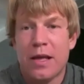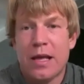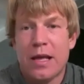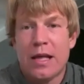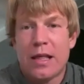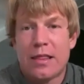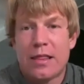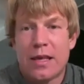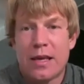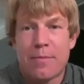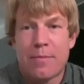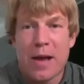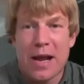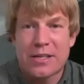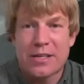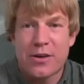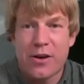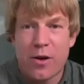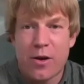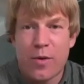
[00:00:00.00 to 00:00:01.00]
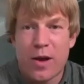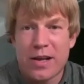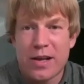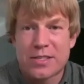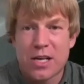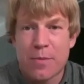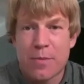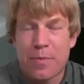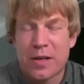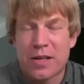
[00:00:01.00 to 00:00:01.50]
The bacteria wakes
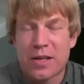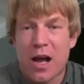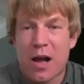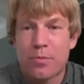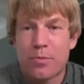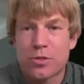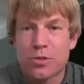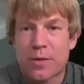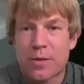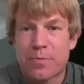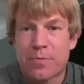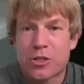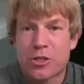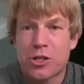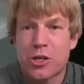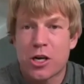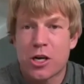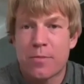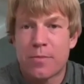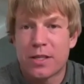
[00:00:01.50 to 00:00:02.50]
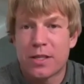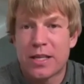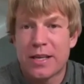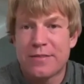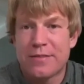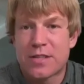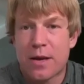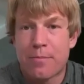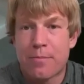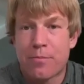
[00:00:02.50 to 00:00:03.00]
up, it gobbles up the sugar, but
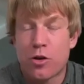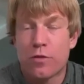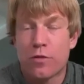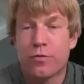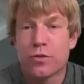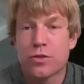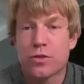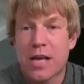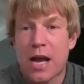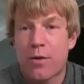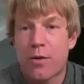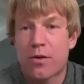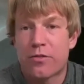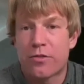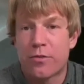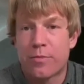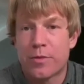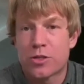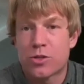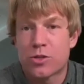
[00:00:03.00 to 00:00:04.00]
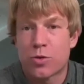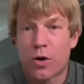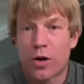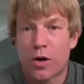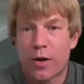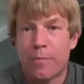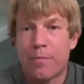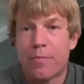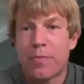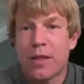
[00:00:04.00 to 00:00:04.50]
leaves that beautiful sour from the
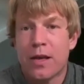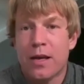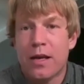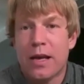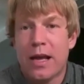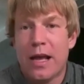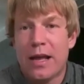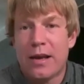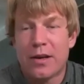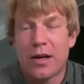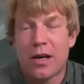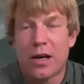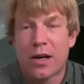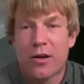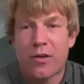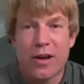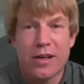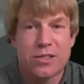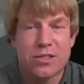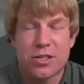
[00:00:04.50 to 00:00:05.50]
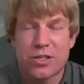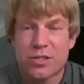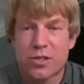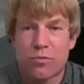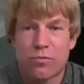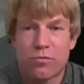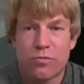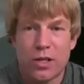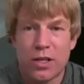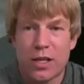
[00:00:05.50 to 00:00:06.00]
sorghum, and creates just a
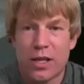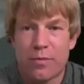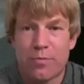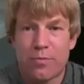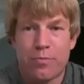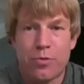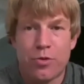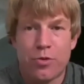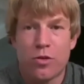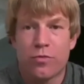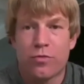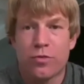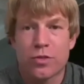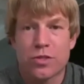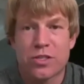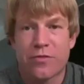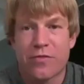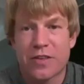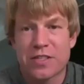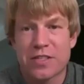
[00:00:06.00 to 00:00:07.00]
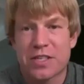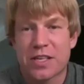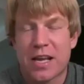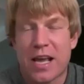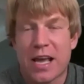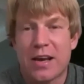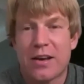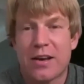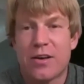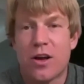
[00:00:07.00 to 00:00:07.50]
really beautiful,
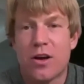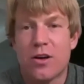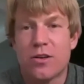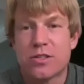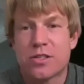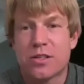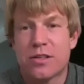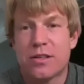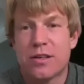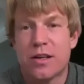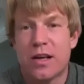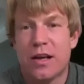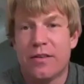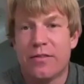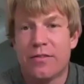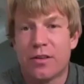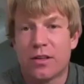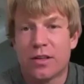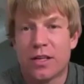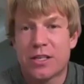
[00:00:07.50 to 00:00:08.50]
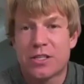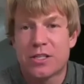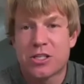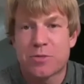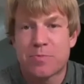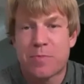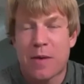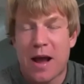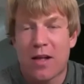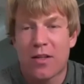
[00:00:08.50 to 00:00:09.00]
sophisticated nose and
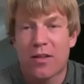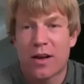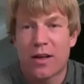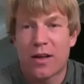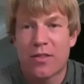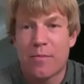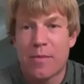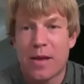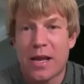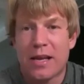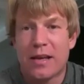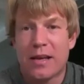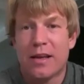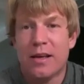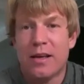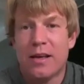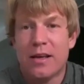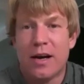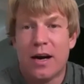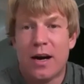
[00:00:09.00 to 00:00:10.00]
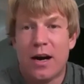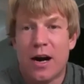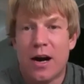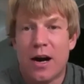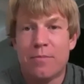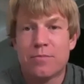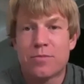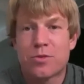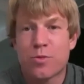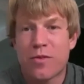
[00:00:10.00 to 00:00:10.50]
delicious palate on the meat.
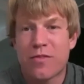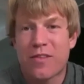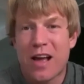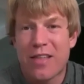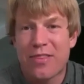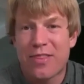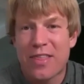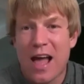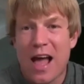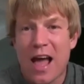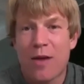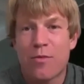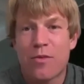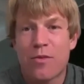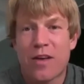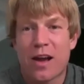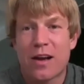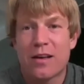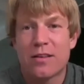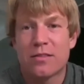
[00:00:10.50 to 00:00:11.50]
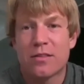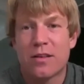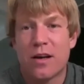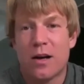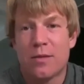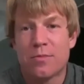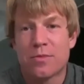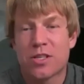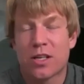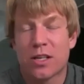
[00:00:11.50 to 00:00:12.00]
So we've got that. We've got
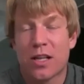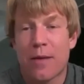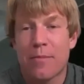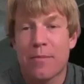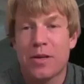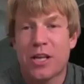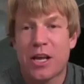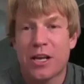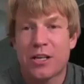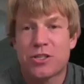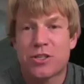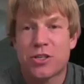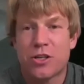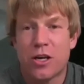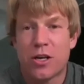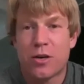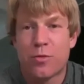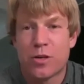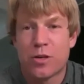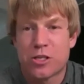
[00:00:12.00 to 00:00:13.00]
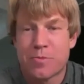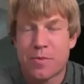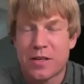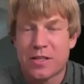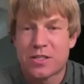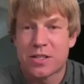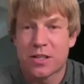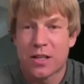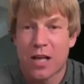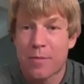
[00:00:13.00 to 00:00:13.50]
a salami de sud, which
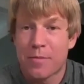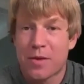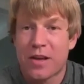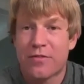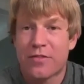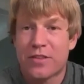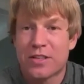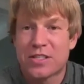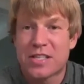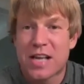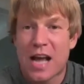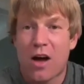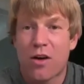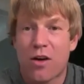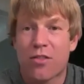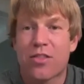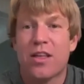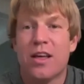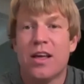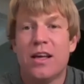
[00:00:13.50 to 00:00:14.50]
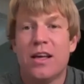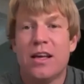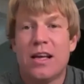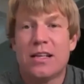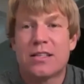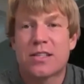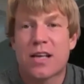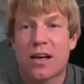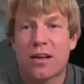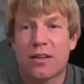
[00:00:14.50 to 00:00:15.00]
means salami of the South.
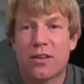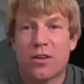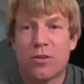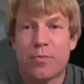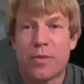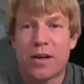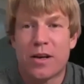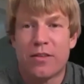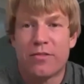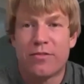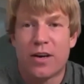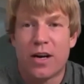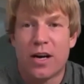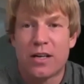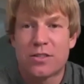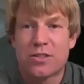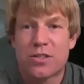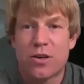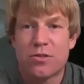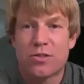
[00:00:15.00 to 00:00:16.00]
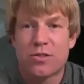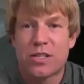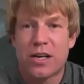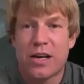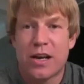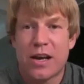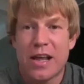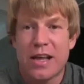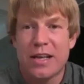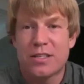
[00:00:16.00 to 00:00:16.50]
It's got a little bit of toasted
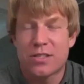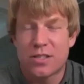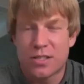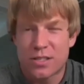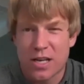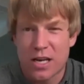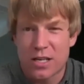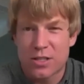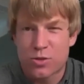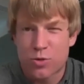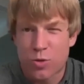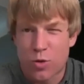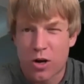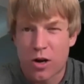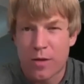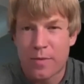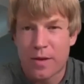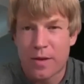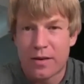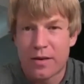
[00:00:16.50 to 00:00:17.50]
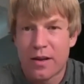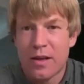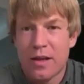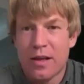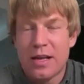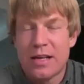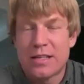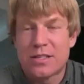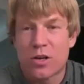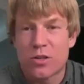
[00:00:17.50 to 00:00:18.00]
anise. It's got sorghum, and
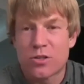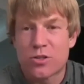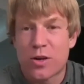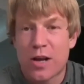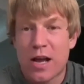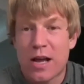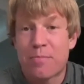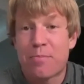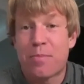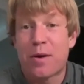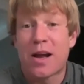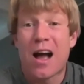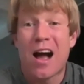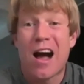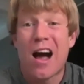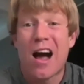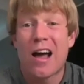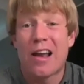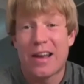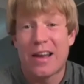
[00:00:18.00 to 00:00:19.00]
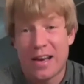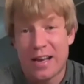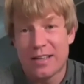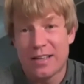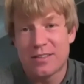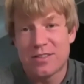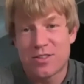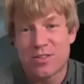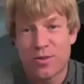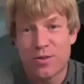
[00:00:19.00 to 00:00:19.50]
it's also got pecan in
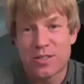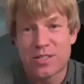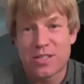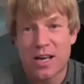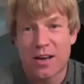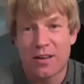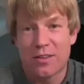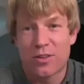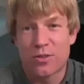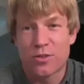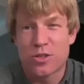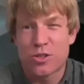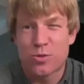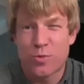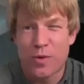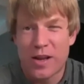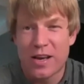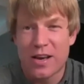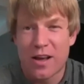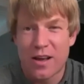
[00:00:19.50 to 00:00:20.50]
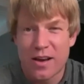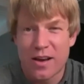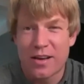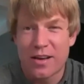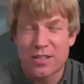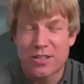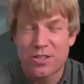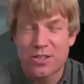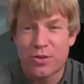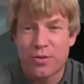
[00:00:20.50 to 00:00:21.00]
it. So it's got a little sweet
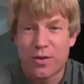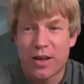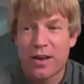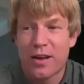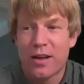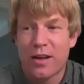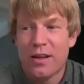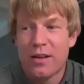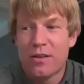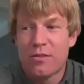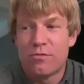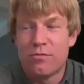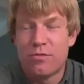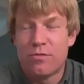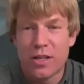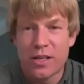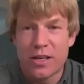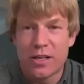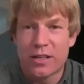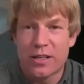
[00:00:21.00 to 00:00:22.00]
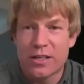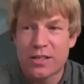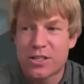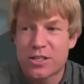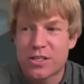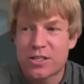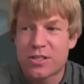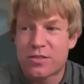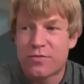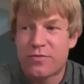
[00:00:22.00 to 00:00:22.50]
nuttiness to it. Really
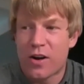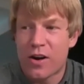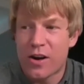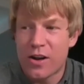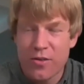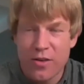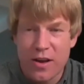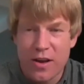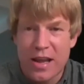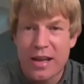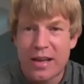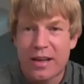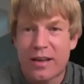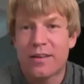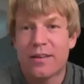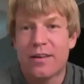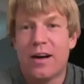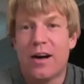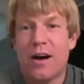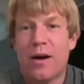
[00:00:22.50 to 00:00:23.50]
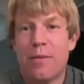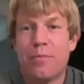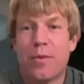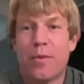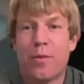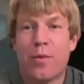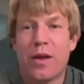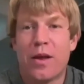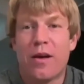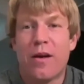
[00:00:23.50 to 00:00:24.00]
delicious, very unique.
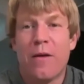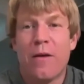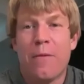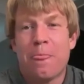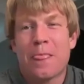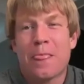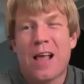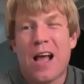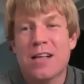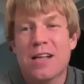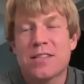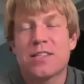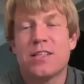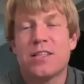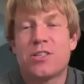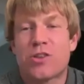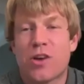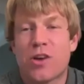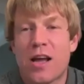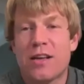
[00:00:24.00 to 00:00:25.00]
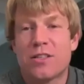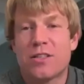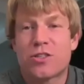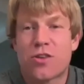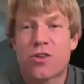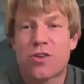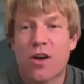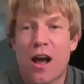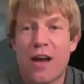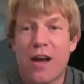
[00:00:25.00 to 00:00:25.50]
But we're constantly trying to
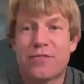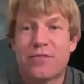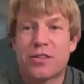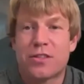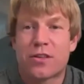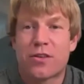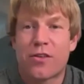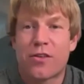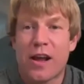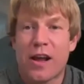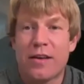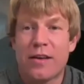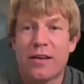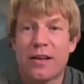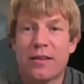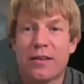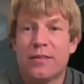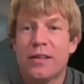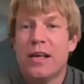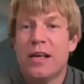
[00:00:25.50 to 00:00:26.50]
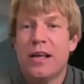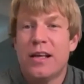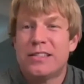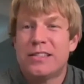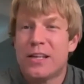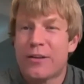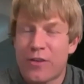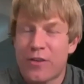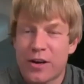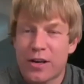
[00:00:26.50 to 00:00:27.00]
strive to create
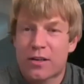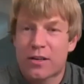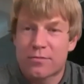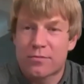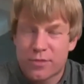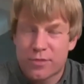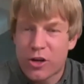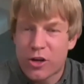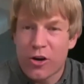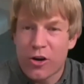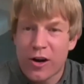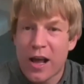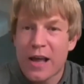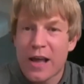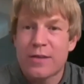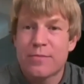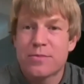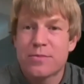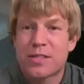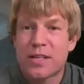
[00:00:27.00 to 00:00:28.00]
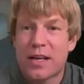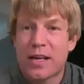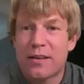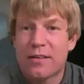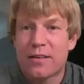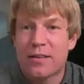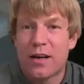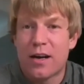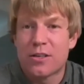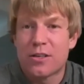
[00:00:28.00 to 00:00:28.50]
different cured items
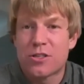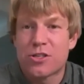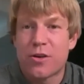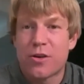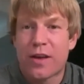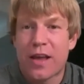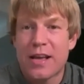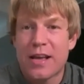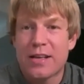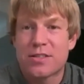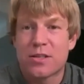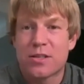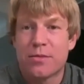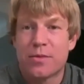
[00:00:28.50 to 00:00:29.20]
that showcase some of